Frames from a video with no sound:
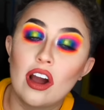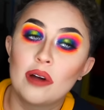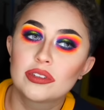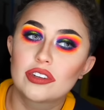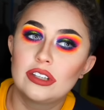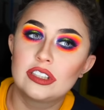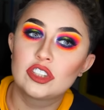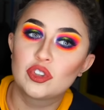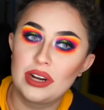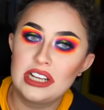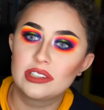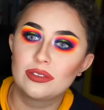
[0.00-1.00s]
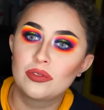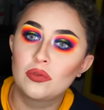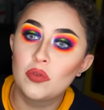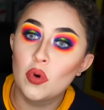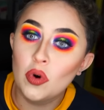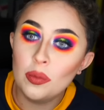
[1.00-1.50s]
Now, I was going to
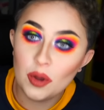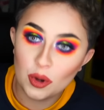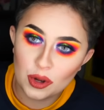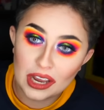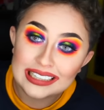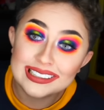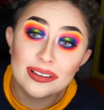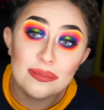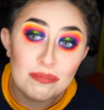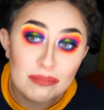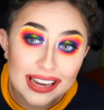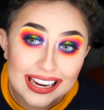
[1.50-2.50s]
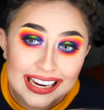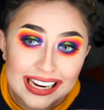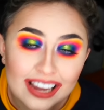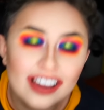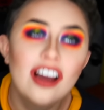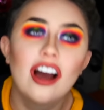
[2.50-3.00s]
transform her into
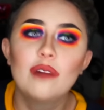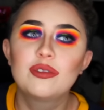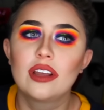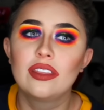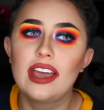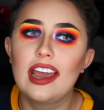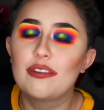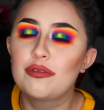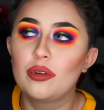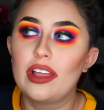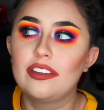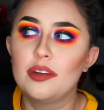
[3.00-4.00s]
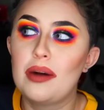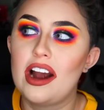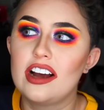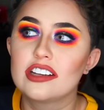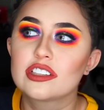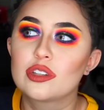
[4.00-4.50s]
me. I've done that for like the
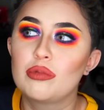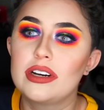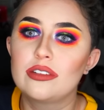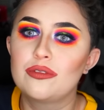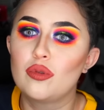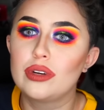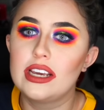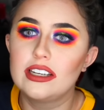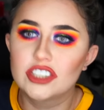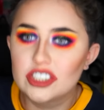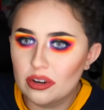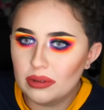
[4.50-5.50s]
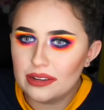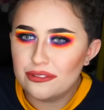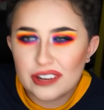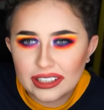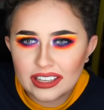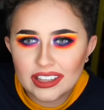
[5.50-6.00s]
past 3 to 4 years. She's not really
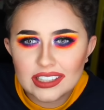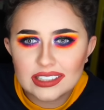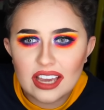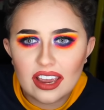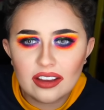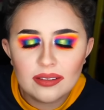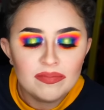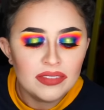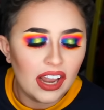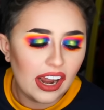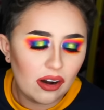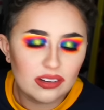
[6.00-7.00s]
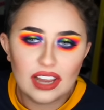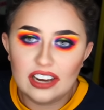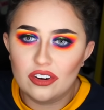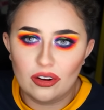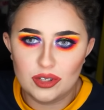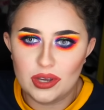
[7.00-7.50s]
feeling it this year. And I was
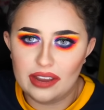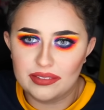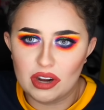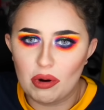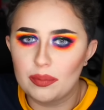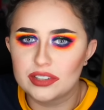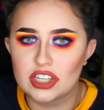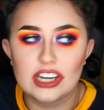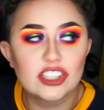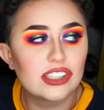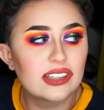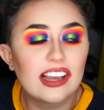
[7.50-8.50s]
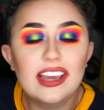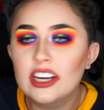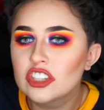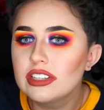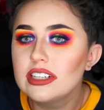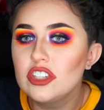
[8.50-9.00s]
like, no, you have no option. And she's like,
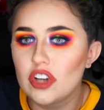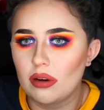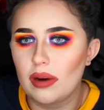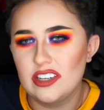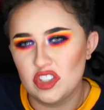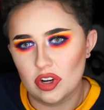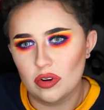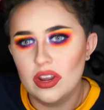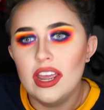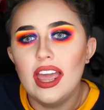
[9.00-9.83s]
actually, no, I do.